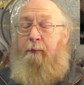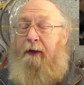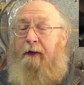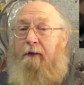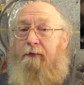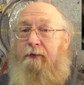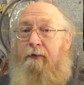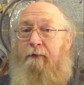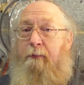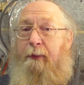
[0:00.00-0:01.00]
Because
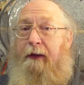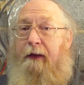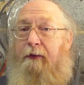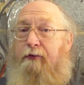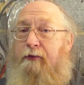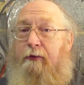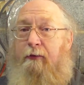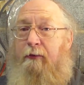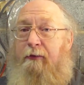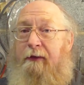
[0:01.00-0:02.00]
you can be
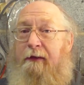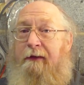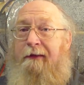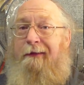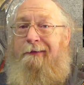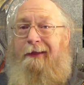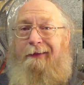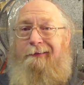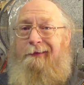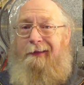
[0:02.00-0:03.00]
assured, as
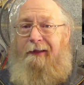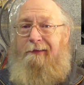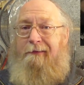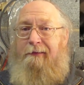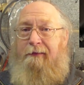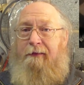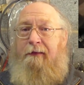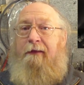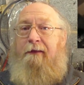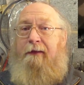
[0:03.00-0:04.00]
eggs is eggs,
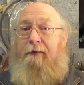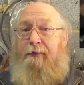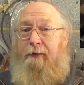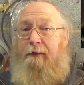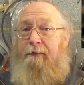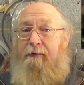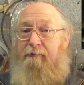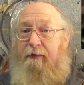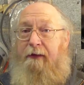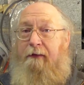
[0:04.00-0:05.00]
that if you leave it
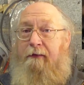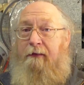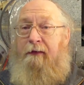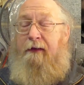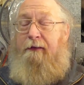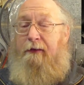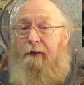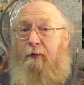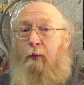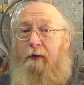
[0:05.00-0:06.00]
running and you're
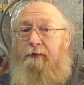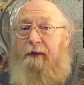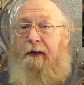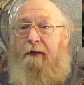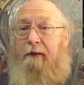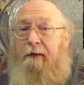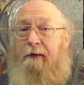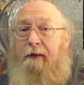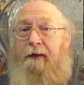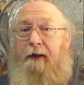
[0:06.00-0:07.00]
not watching it,
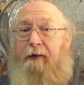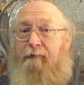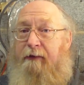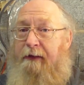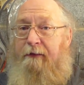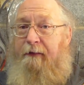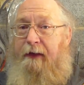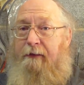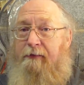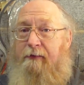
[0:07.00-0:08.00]
it'll run into the
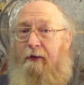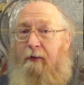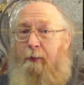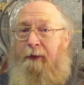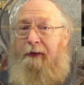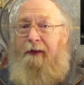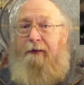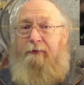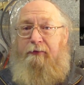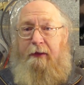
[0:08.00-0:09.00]
end stop,
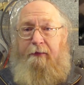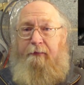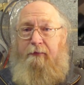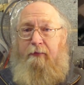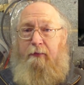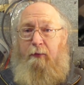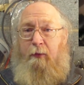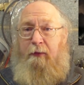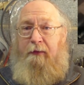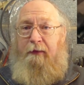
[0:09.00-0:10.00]
it'll shatter the
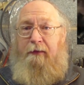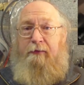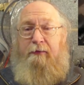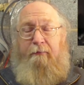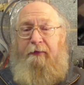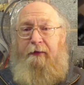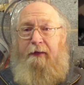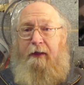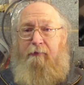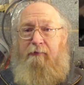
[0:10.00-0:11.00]
tool, something will
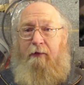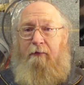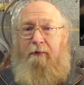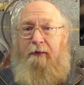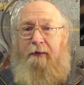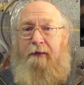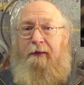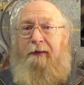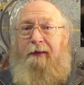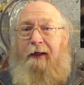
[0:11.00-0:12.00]
go wrong,
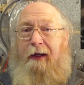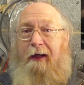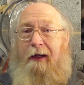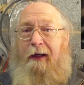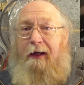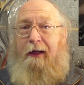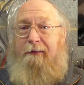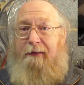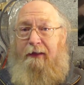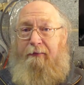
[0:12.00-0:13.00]

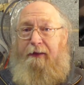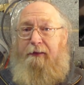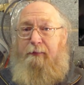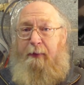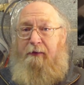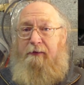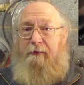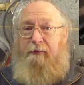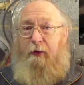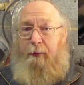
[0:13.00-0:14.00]
and you'll have an
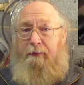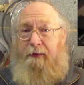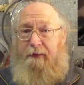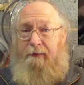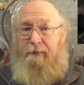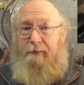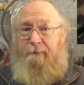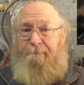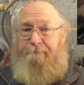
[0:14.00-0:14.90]
expensive job on your hands.